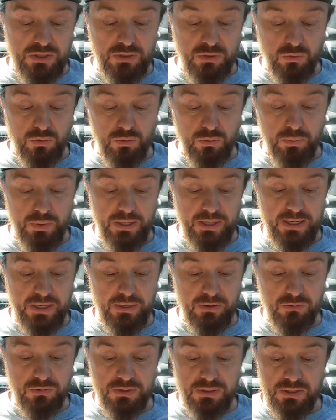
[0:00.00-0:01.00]
total
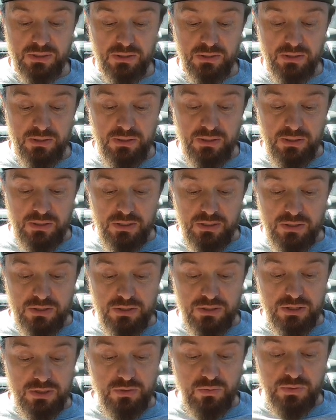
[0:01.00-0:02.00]
payout.
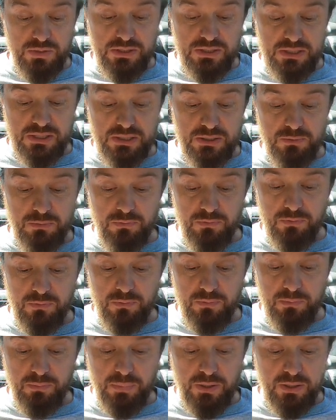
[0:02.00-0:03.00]
Here's a 26
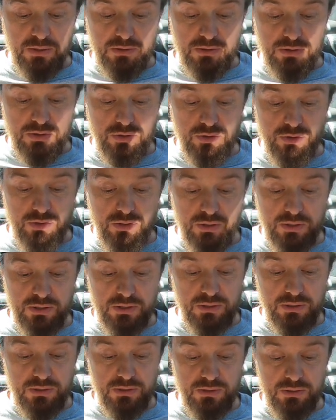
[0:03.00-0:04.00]
box
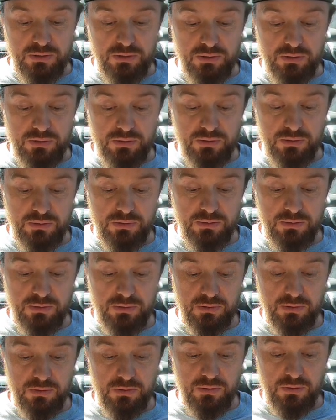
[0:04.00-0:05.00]
truck.
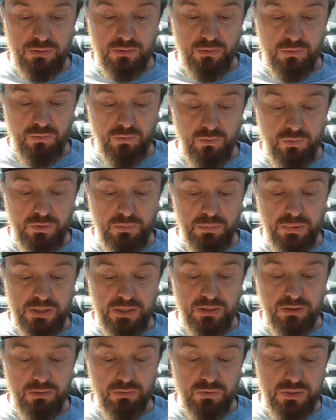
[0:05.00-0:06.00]
1
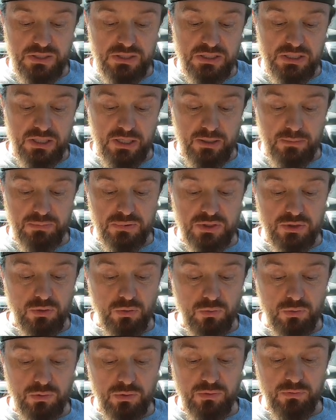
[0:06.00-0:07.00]
pick, 3 stops,
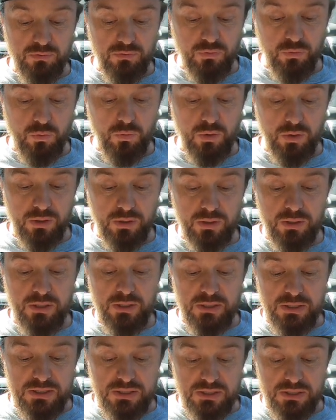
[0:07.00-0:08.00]
total of 4.
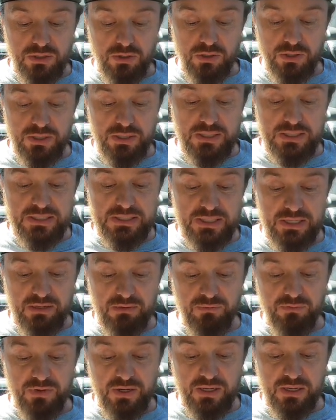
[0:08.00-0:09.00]
Starting at
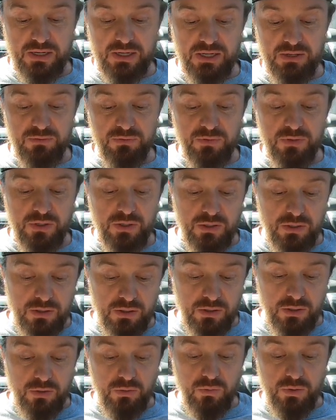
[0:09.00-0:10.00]
San 5,
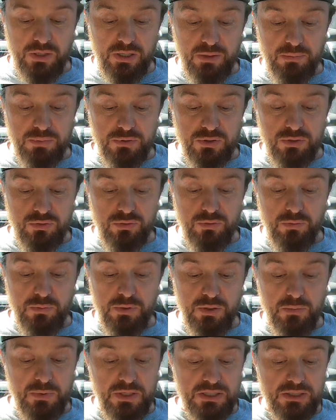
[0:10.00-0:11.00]
going up to
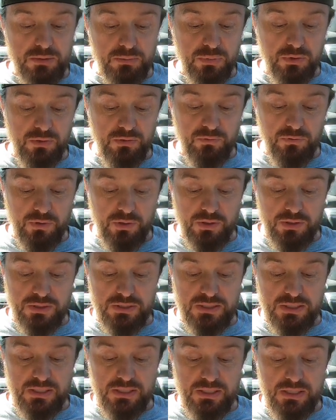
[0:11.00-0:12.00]
Mira Mesa Boulevard in
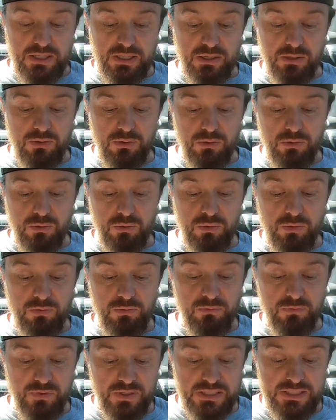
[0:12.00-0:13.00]
San Diego,
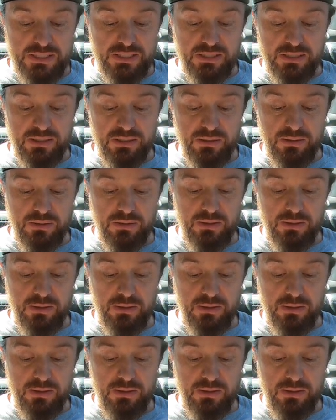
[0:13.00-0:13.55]
Vista,